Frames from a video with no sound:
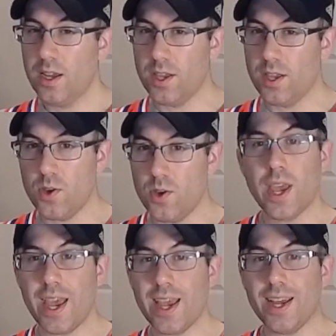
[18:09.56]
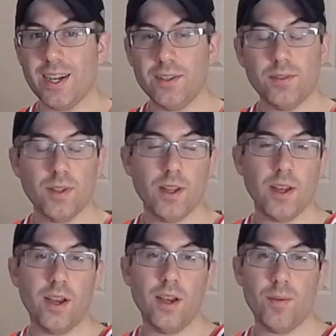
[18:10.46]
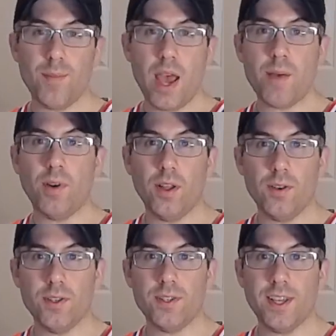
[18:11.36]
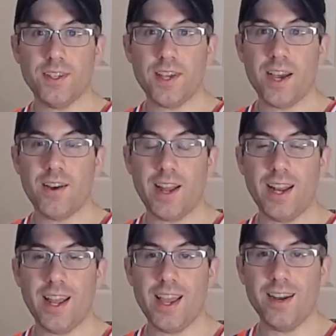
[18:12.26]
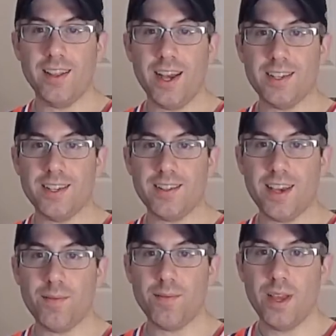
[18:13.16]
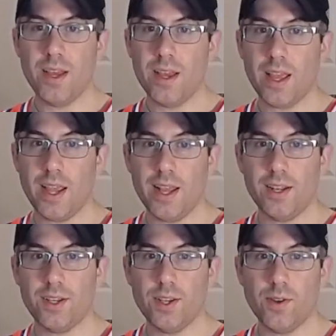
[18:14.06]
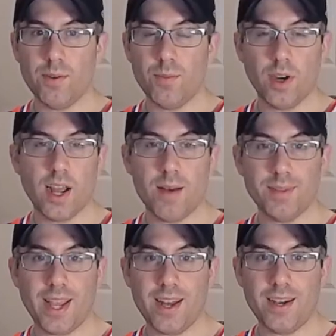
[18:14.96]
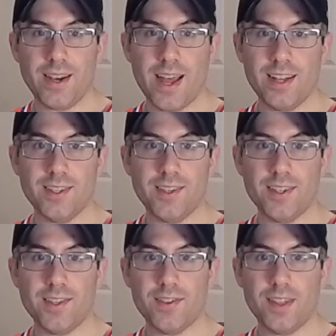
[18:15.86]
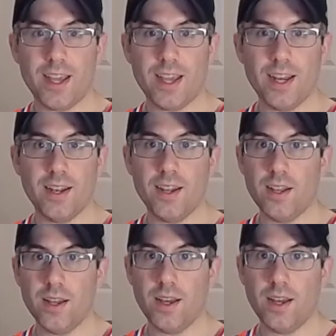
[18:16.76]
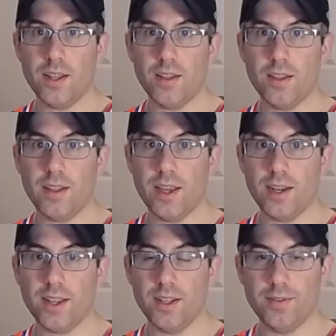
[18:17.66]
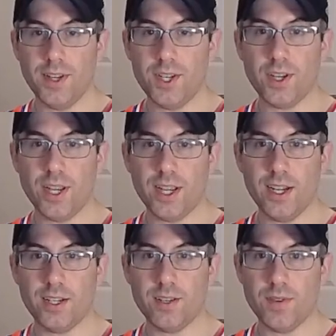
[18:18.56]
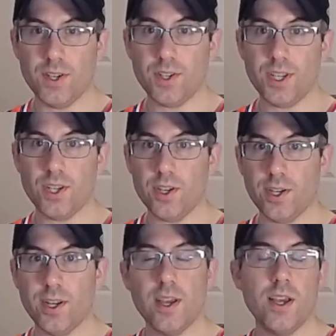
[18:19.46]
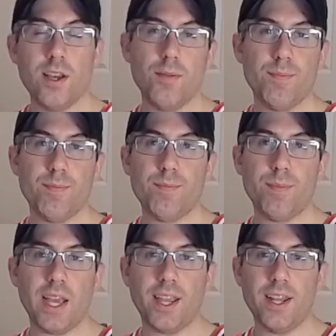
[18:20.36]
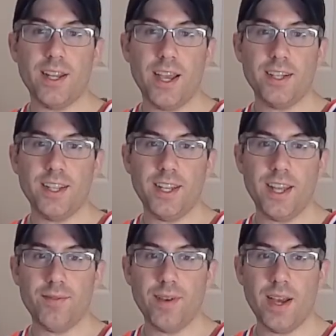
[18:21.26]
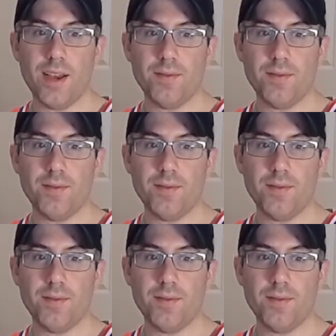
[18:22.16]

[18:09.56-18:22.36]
you can map all those things out and analyze them and do a more complicated analysis than Gilovich and Tversky could back in 1985.